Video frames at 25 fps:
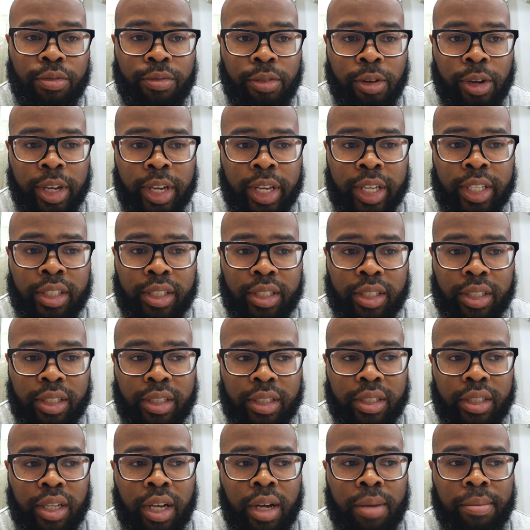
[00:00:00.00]
for
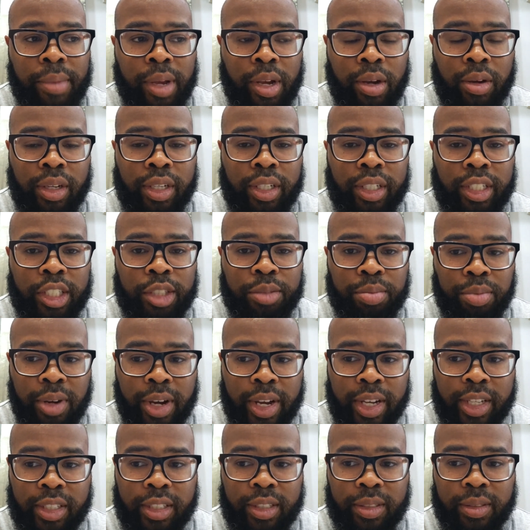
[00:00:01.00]
instance, American
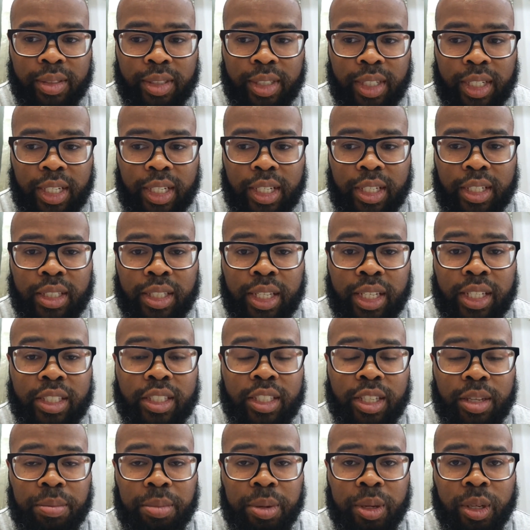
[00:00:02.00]
Express, they
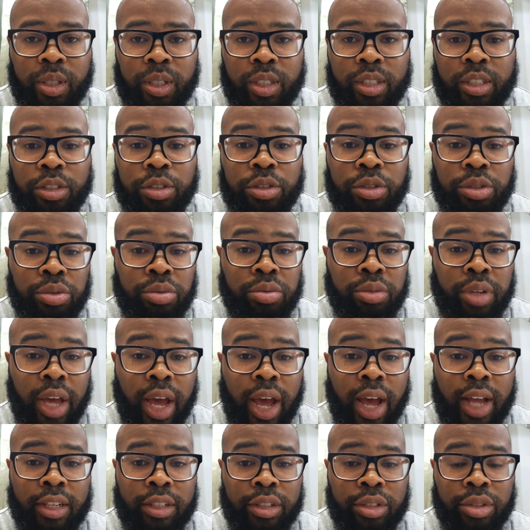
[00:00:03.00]
typically do
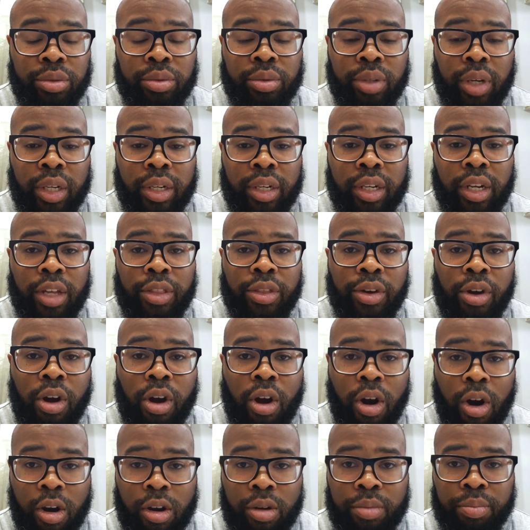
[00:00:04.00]
not do another
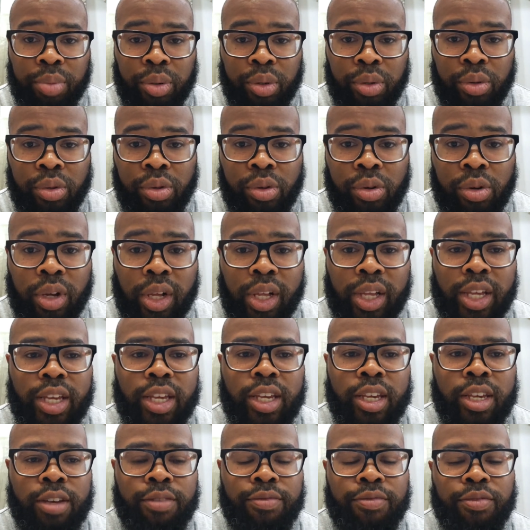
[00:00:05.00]
hard pull
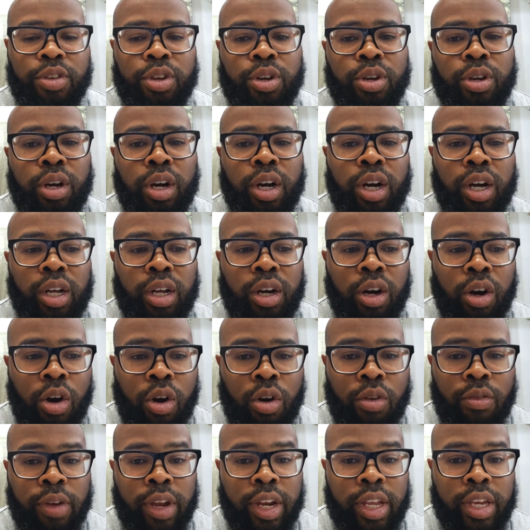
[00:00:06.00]
if you're
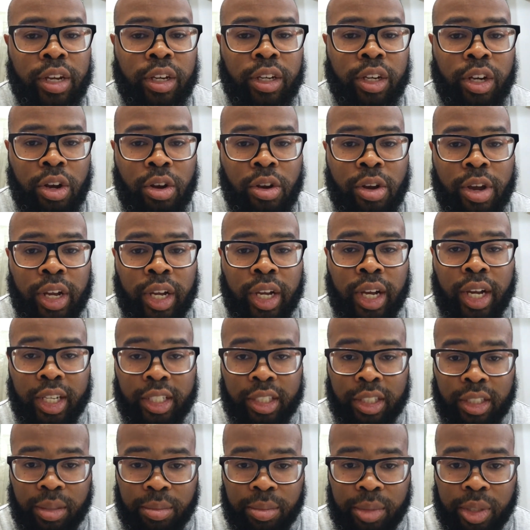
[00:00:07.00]
already a current
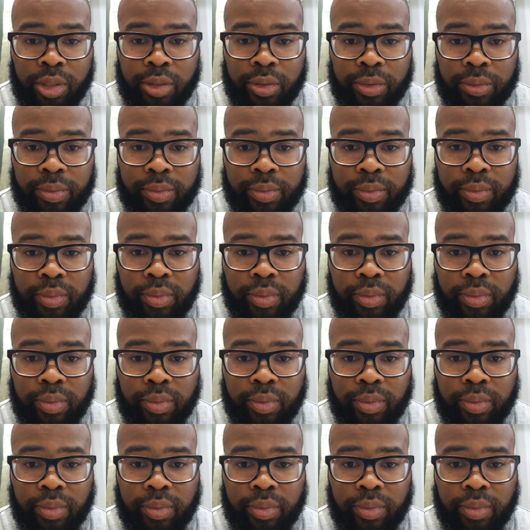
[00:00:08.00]
customer.